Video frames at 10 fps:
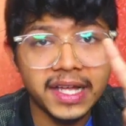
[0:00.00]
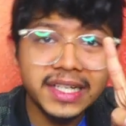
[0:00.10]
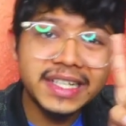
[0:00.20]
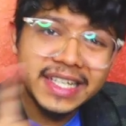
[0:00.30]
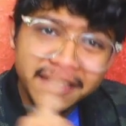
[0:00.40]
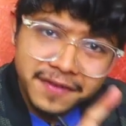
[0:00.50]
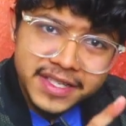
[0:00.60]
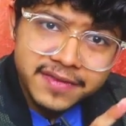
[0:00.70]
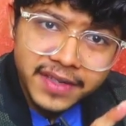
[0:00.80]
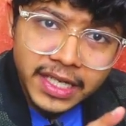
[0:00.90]
the
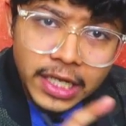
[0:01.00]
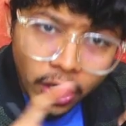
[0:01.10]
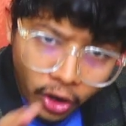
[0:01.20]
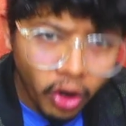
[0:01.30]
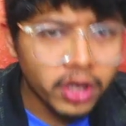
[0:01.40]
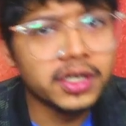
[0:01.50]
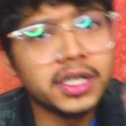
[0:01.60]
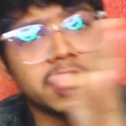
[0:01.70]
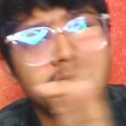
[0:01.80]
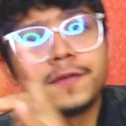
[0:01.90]
DFS way or
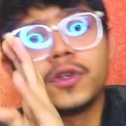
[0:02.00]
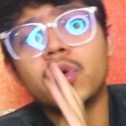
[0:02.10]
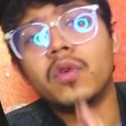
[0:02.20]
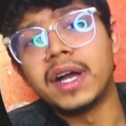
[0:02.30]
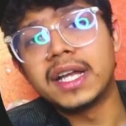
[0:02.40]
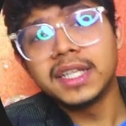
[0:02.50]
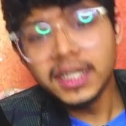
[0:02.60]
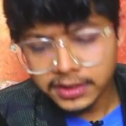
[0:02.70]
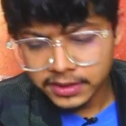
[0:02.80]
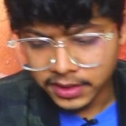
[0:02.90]
if you go via the
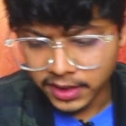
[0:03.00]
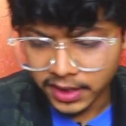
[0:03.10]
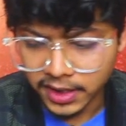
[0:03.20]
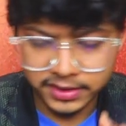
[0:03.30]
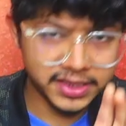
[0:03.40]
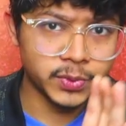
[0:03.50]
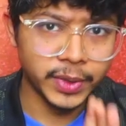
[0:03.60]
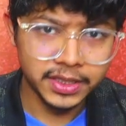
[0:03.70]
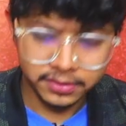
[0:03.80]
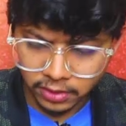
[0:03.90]
this
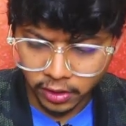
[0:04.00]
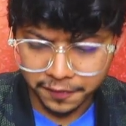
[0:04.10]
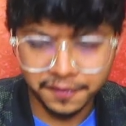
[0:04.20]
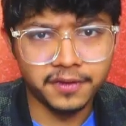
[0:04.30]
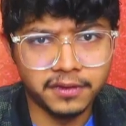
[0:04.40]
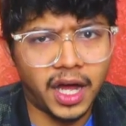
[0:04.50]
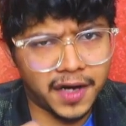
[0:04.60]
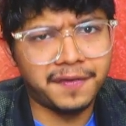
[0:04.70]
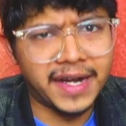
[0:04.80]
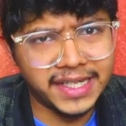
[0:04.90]
way of
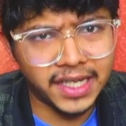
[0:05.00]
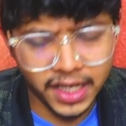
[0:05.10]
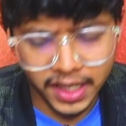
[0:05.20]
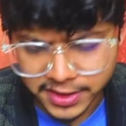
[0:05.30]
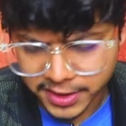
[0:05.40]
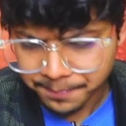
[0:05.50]
our finding our answer.